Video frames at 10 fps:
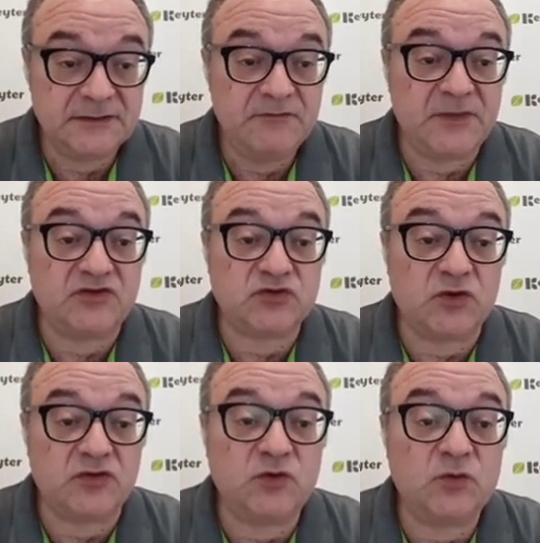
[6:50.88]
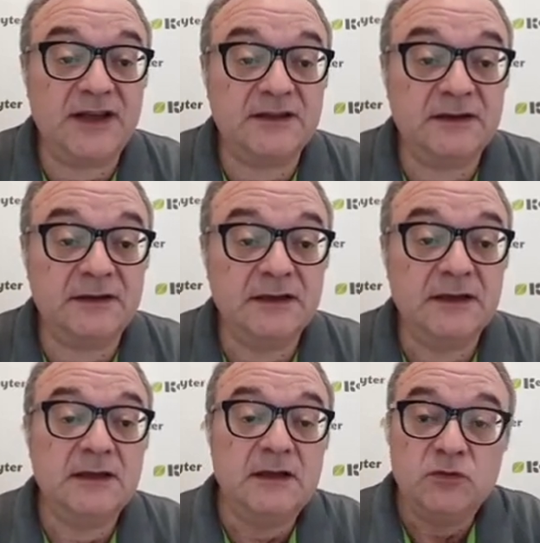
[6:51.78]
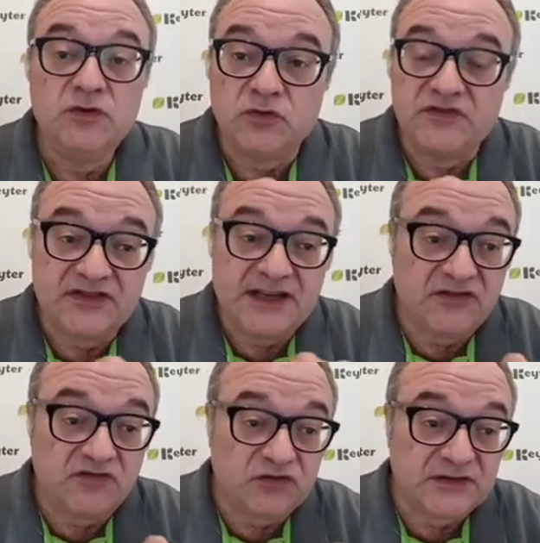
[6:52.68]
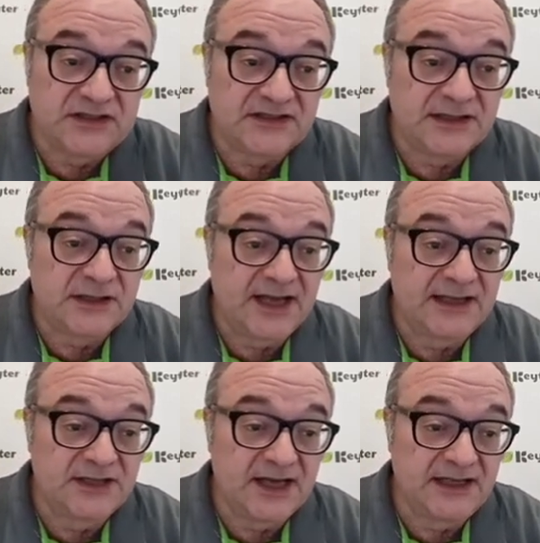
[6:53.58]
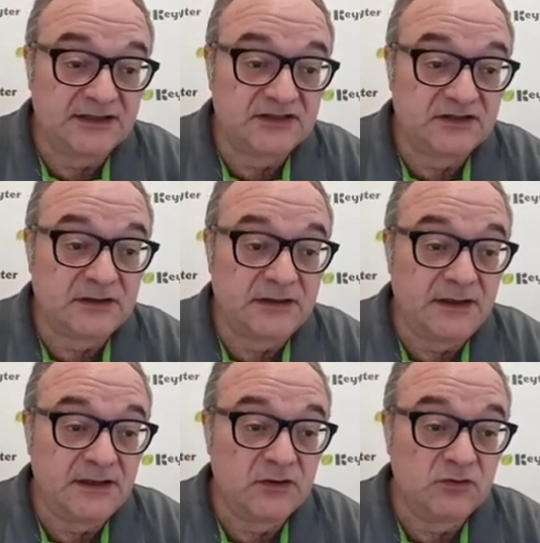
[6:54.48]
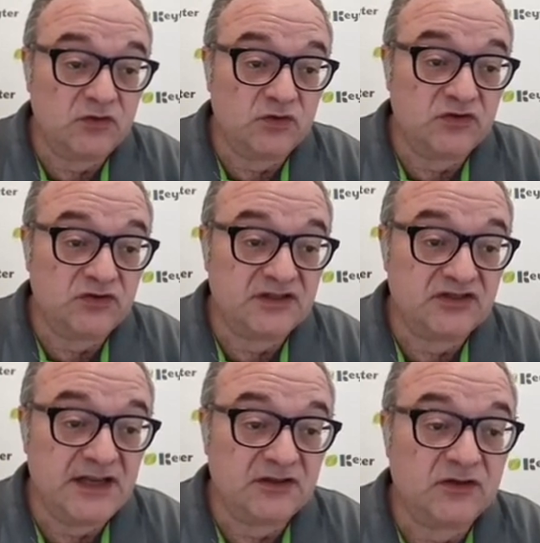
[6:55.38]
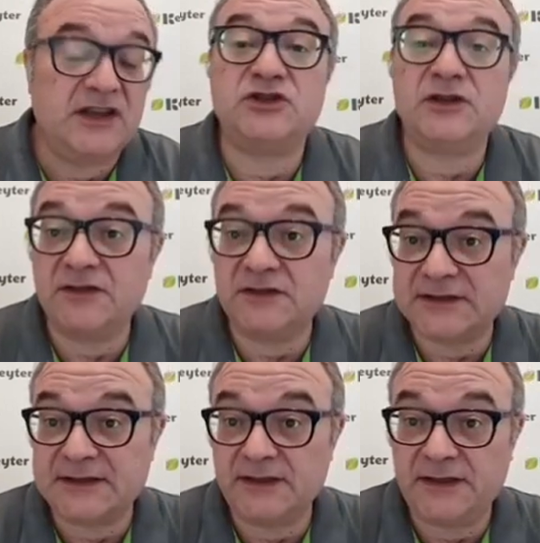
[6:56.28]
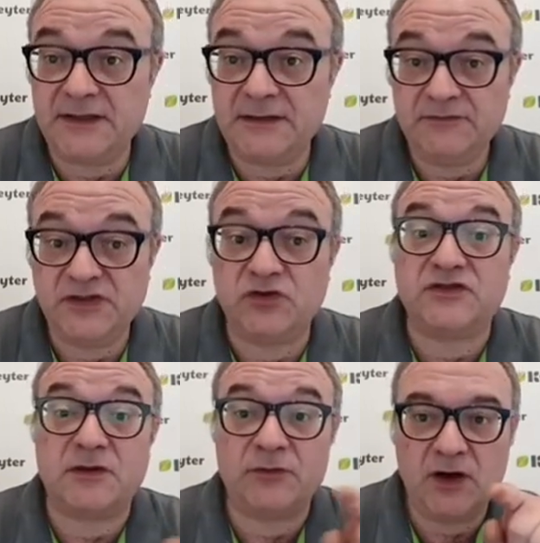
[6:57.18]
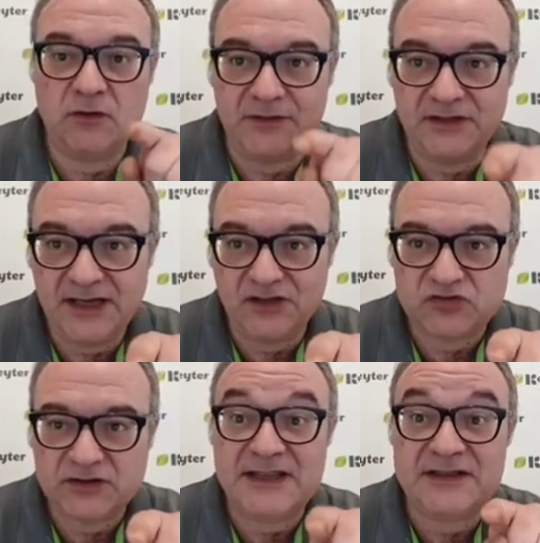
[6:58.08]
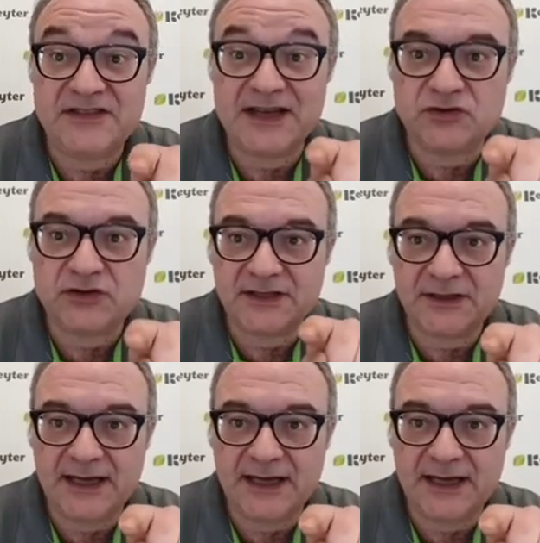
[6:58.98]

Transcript: But to know the wet, we would send through these inclined lines, we would reach saturation, because the bulb is actually in saturated